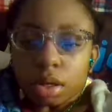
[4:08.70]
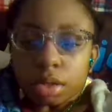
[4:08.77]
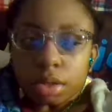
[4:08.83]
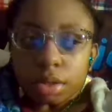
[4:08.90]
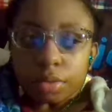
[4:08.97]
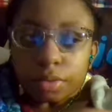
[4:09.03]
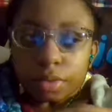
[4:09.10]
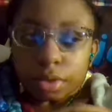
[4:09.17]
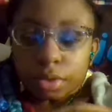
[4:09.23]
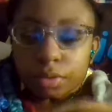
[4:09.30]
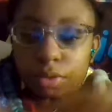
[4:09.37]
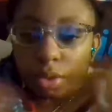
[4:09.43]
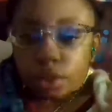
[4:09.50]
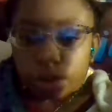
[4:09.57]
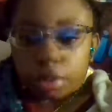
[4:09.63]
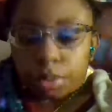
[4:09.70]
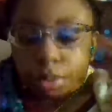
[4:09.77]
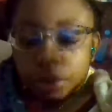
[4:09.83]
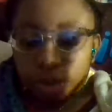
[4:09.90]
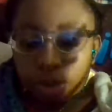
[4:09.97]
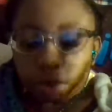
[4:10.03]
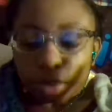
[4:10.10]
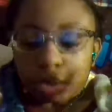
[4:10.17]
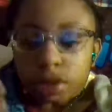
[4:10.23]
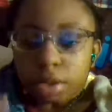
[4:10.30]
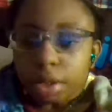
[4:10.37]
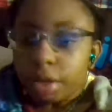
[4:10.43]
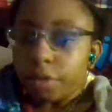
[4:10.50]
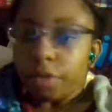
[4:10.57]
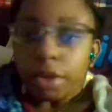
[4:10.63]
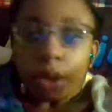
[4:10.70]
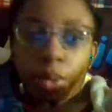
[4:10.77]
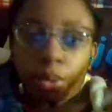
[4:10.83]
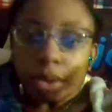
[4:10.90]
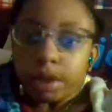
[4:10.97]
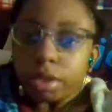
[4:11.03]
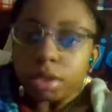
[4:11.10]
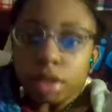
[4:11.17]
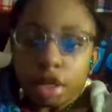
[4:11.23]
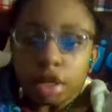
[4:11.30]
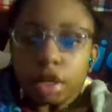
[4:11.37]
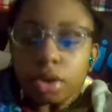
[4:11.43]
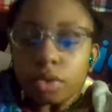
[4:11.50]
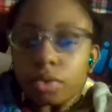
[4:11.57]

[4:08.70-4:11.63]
Definitely, if you know someone who's losing, like if they get really skinny,